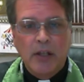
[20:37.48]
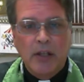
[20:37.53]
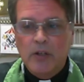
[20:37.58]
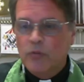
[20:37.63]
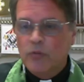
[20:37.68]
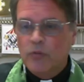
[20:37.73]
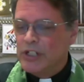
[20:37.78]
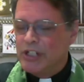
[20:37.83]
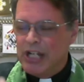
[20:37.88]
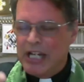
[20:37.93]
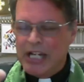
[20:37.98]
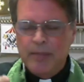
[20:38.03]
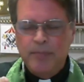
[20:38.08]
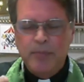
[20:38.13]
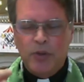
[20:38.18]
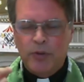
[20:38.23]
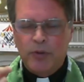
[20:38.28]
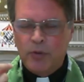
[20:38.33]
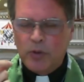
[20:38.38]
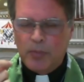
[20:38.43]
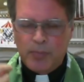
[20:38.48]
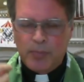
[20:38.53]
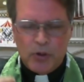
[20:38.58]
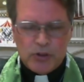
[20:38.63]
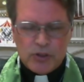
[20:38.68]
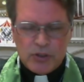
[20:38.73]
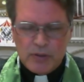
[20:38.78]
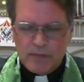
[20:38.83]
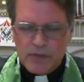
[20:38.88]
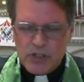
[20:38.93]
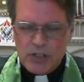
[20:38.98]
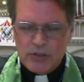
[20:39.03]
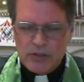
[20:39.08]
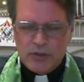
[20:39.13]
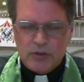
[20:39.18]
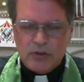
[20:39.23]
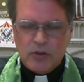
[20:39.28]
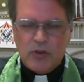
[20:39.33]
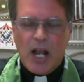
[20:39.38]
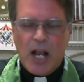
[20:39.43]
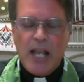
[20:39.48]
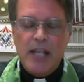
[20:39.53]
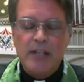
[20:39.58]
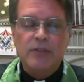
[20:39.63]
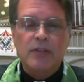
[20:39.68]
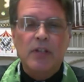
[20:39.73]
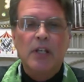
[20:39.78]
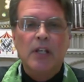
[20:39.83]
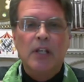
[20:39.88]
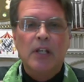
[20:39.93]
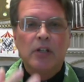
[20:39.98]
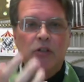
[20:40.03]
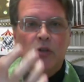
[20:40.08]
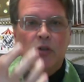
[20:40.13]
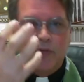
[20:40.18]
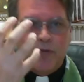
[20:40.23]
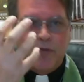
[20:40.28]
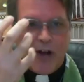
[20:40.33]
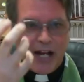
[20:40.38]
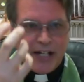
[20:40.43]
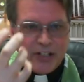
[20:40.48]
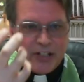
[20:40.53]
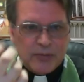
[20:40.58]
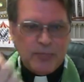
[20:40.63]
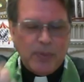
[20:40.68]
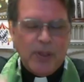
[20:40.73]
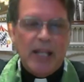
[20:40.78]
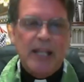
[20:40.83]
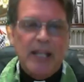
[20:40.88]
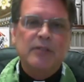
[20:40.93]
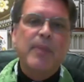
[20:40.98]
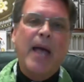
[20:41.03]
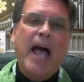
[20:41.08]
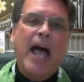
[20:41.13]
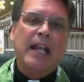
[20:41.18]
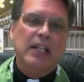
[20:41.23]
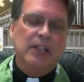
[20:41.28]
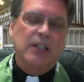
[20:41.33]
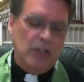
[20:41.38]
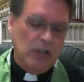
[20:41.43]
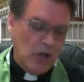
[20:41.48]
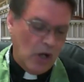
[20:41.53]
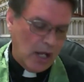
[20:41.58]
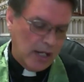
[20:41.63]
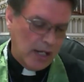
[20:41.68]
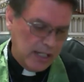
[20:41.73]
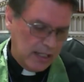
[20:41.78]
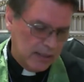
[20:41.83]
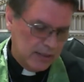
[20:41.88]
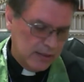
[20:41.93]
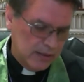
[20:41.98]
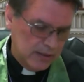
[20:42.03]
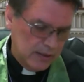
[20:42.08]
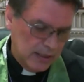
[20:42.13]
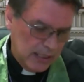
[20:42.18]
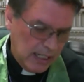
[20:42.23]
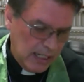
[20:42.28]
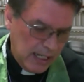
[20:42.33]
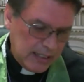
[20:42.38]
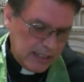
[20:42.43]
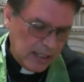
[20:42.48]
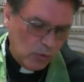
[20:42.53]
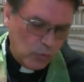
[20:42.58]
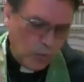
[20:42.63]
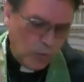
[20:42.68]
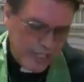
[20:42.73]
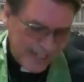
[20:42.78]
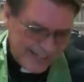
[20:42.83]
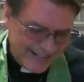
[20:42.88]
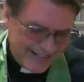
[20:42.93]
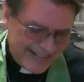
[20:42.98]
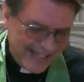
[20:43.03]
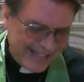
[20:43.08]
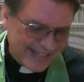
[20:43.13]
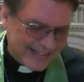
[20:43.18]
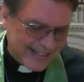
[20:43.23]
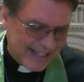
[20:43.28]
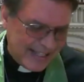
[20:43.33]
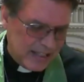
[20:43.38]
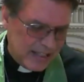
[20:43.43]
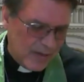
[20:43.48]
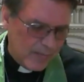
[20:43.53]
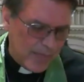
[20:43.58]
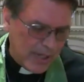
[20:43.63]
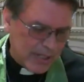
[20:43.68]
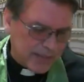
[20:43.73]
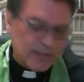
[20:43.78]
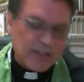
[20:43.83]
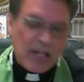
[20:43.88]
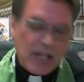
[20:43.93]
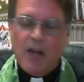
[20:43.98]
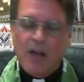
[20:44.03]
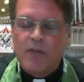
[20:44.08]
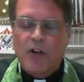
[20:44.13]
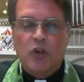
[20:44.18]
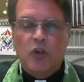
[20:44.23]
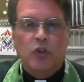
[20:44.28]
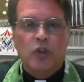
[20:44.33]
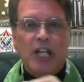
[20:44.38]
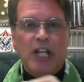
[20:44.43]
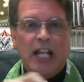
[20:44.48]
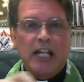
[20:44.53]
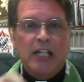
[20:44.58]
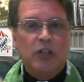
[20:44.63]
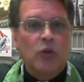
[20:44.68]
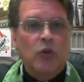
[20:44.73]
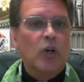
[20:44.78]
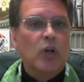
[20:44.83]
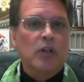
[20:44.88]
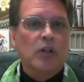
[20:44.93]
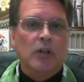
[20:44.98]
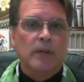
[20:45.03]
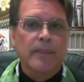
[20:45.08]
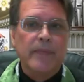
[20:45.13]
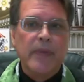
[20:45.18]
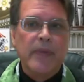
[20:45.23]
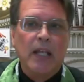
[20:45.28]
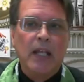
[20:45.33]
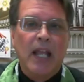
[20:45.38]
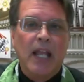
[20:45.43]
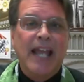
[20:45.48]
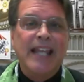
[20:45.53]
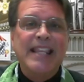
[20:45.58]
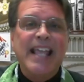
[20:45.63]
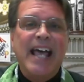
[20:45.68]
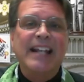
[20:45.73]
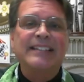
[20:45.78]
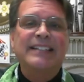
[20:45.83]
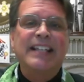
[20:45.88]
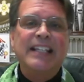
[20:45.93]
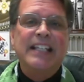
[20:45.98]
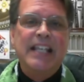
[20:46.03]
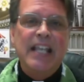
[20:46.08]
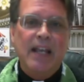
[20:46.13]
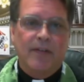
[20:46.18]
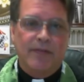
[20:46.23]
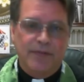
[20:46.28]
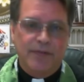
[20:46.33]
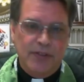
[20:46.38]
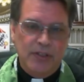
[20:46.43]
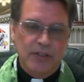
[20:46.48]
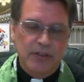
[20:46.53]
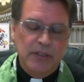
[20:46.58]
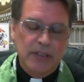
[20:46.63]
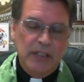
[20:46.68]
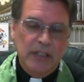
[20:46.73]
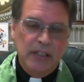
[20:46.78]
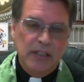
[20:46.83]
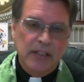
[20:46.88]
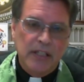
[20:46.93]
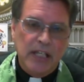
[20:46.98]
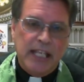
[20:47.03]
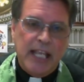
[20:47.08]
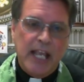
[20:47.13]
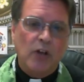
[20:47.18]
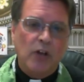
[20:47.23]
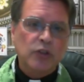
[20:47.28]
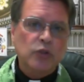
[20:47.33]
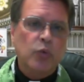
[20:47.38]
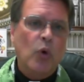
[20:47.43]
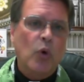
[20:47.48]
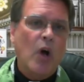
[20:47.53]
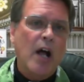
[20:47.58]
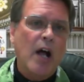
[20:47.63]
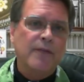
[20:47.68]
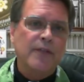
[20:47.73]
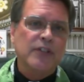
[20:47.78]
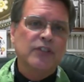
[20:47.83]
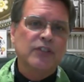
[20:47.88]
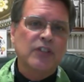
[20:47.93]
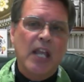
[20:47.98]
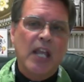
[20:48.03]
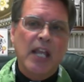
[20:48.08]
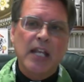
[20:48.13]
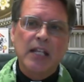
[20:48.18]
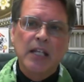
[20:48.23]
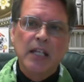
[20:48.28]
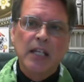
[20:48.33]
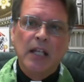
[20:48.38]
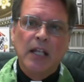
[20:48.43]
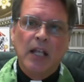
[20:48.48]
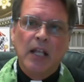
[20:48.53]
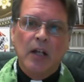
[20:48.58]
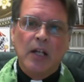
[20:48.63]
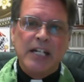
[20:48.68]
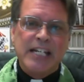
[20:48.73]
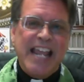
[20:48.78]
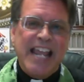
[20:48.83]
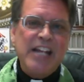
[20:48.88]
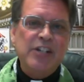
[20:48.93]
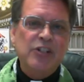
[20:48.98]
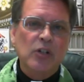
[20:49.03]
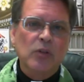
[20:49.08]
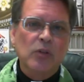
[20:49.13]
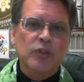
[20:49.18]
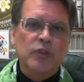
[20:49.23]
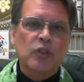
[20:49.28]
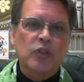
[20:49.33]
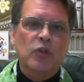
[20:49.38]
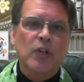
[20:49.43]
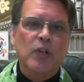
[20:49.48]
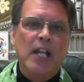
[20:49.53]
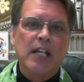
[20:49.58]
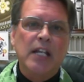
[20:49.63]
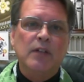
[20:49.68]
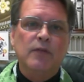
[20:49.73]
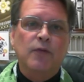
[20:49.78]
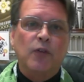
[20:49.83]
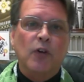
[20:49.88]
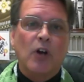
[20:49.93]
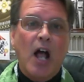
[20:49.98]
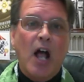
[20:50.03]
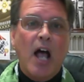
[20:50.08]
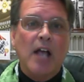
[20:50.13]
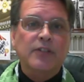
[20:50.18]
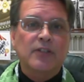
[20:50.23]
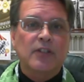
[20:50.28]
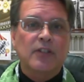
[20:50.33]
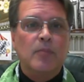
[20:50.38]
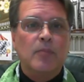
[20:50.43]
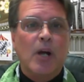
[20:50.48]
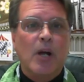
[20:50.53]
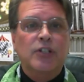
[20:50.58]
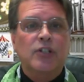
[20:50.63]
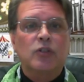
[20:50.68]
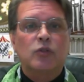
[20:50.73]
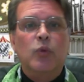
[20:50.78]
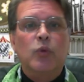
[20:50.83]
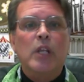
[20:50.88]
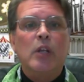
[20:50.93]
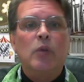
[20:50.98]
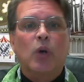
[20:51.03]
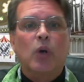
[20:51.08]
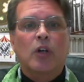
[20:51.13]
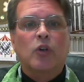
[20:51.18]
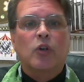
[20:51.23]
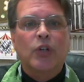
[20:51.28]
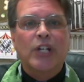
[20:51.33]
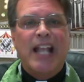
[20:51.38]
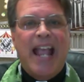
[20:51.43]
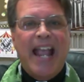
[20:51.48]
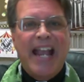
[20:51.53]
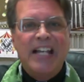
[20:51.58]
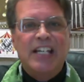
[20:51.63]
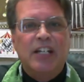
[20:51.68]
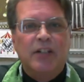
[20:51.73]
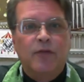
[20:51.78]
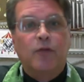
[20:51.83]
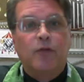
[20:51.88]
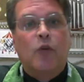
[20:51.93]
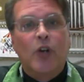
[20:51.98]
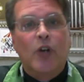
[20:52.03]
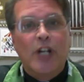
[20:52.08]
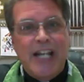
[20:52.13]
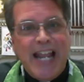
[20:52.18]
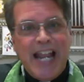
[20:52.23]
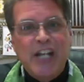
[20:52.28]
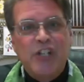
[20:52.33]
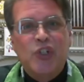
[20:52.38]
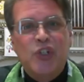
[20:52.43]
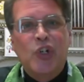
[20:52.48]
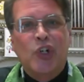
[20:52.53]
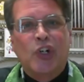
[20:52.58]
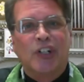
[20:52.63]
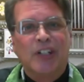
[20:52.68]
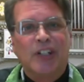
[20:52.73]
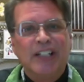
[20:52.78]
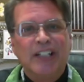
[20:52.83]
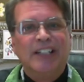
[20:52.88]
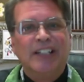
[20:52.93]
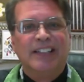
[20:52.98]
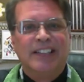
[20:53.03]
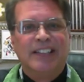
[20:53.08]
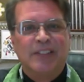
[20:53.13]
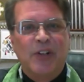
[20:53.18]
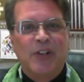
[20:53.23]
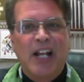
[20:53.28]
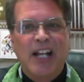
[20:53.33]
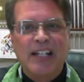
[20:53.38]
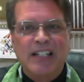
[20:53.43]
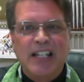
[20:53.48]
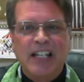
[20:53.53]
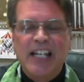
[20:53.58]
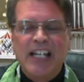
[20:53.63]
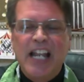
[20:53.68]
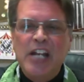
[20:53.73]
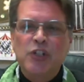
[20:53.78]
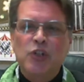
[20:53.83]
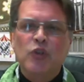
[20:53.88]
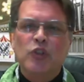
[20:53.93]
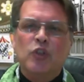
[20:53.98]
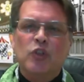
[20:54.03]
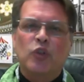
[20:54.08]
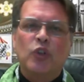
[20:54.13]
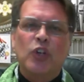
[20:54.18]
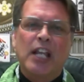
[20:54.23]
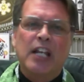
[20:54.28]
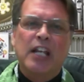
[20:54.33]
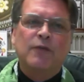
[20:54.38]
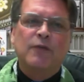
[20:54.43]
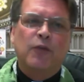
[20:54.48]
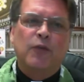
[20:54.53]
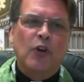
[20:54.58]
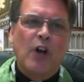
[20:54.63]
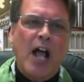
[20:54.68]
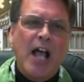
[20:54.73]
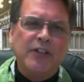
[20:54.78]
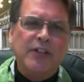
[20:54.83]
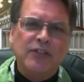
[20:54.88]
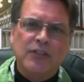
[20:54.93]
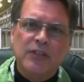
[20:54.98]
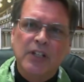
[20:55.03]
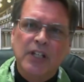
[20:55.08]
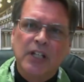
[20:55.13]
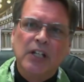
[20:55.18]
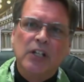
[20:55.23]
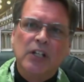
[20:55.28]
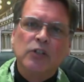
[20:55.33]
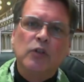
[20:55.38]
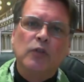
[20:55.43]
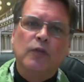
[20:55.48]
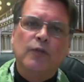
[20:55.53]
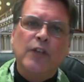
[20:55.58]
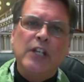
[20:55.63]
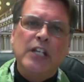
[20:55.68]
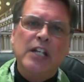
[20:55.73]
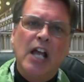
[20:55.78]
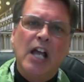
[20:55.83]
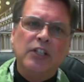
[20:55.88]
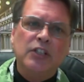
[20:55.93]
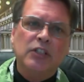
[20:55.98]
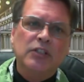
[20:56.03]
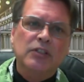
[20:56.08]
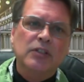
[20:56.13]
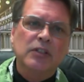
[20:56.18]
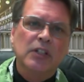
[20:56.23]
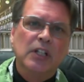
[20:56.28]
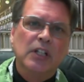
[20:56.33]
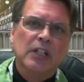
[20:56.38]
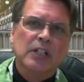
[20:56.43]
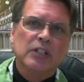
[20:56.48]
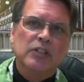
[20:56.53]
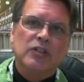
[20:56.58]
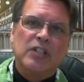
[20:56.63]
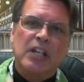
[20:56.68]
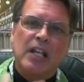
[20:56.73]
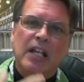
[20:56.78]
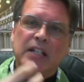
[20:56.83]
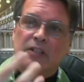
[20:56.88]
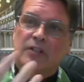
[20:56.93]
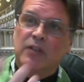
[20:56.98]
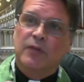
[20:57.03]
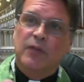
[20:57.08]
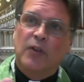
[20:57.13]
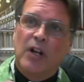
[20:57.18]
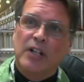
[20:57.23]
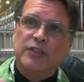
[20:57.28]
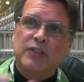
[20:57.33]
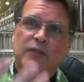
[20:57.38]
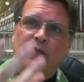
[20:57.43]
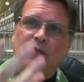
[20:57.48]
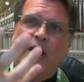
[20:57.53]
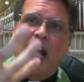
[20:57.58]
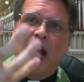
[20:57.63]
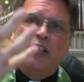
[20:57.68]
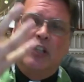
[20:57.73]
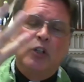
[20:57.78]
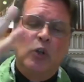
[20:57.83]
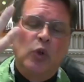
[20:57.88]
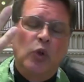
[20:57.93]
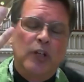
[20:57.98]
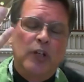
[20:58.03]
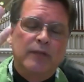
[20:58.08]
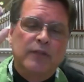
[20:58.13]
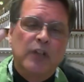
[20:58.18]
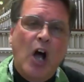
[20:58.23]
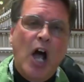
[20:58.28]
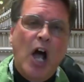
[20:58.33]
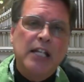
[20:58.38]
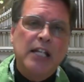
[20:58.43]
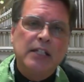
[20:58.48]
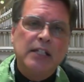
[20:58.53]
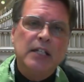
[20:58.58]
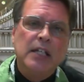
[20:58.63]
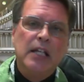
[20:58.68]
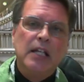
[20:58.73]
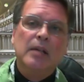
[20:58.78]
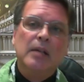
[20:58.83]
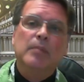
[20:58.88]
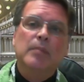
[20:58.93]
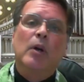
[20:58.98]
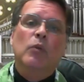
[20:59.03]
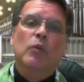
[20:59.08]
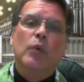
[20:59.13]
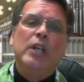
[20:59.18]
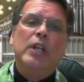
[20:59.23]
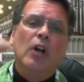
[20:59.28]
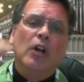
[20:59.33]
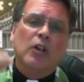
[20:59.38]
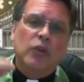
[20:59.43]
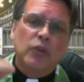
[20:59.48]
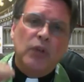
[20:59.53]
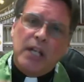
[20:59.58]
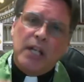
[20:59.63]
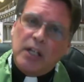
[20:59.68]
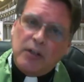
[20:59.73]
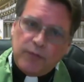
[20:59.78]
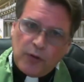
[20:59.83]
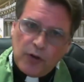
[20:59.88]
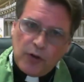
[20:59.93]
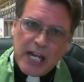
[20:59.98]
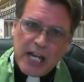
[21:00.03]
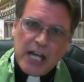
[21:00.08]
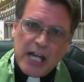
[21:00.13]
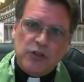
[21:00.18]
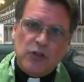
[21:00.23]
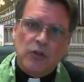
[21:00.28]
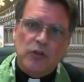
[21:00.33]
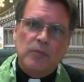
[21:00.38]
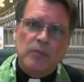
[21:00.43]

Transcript: redeemed through the person of Jesus Christ, to find its place back in the Godhead. That we exist in the midst of a created order, and that is a gift. The Celts will often say nature was created for us as much as we were created for nature, right? Nature is created for us, to feed us, for us to find the glory of God in, but we are created for nature, to